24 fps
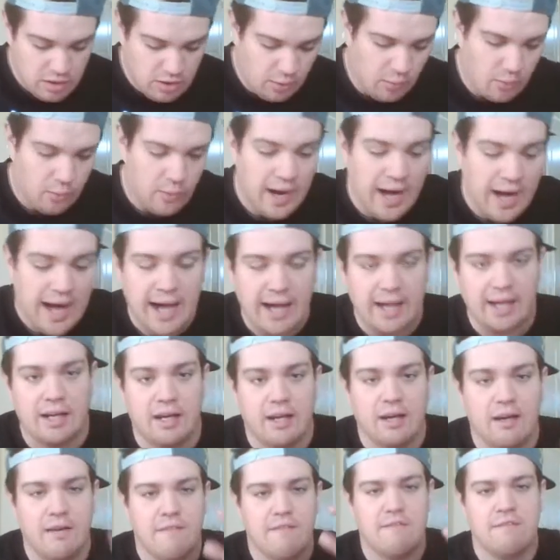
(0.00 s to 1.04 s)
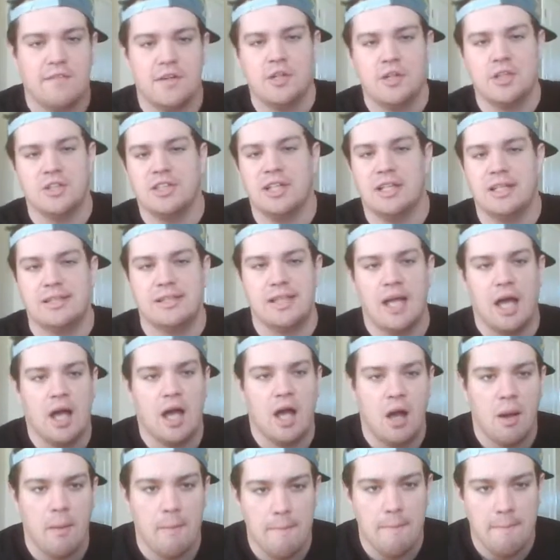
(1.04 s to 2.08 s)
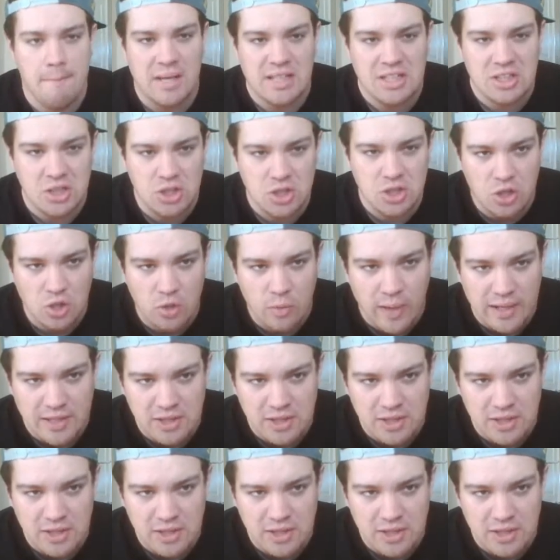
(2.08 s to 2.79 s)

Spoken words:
The Rock versus Mr.